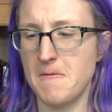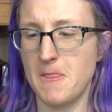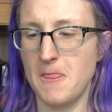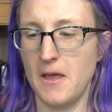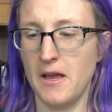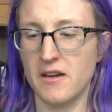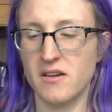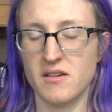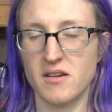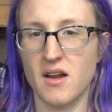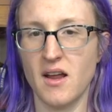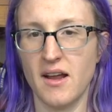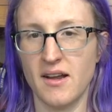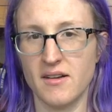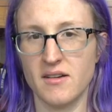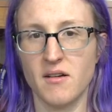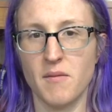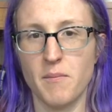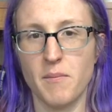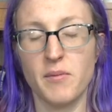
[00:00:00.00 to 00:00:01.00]

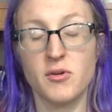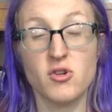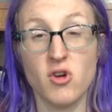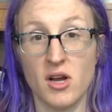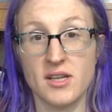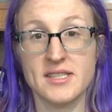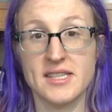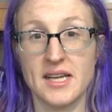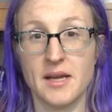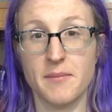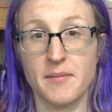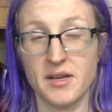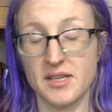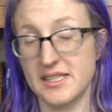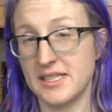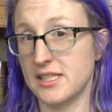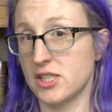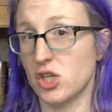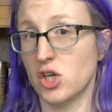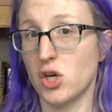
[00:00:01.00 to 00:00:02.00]
and trusting him because
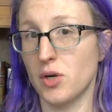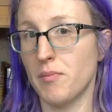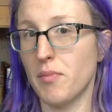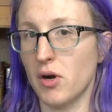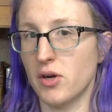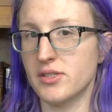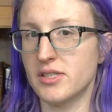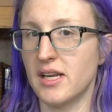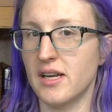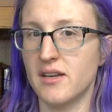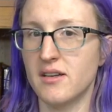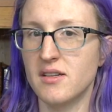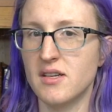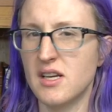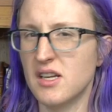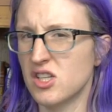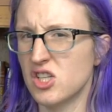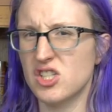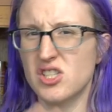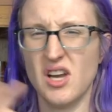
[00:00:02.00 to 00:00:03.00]
he's a good person.
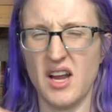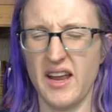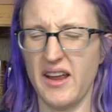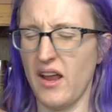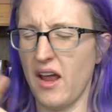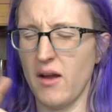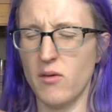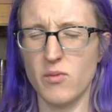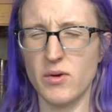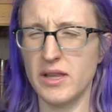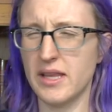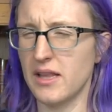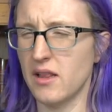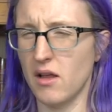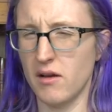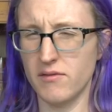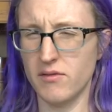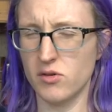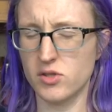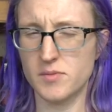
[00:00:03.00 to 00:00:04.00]
Just I really
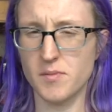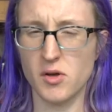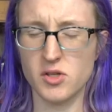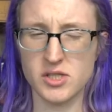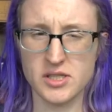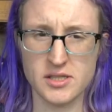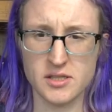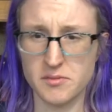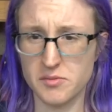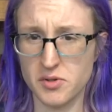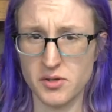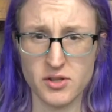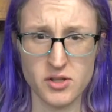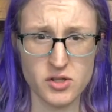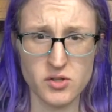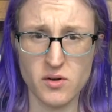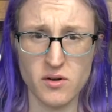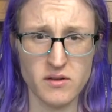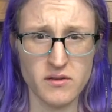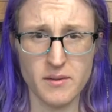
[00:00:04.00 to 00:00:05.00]
love those small scenes between the
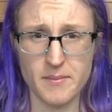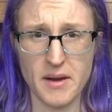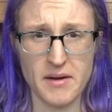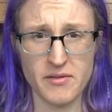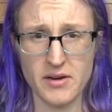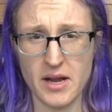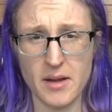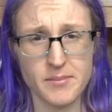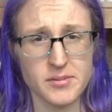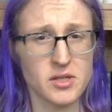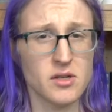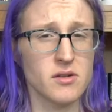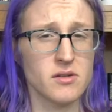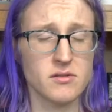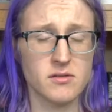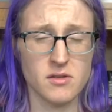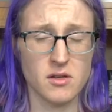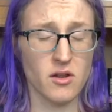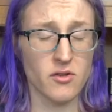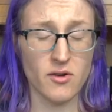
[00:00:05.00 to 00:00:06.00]
two of them every episode.
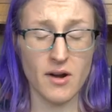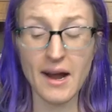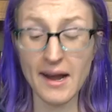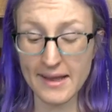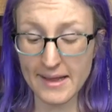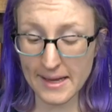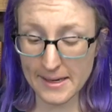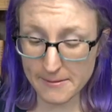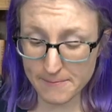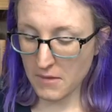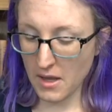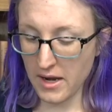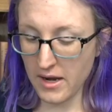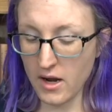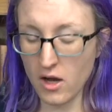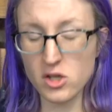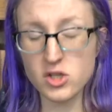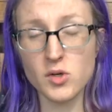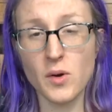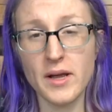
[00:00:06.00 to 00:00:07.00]
It's another highlight. And
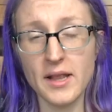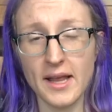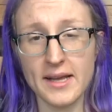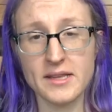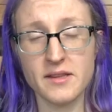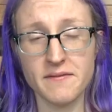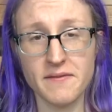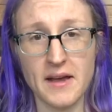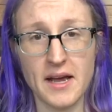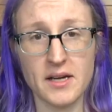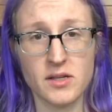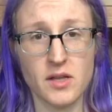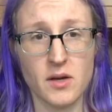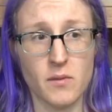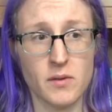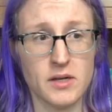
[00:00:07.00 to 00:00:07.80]
also I like the fact that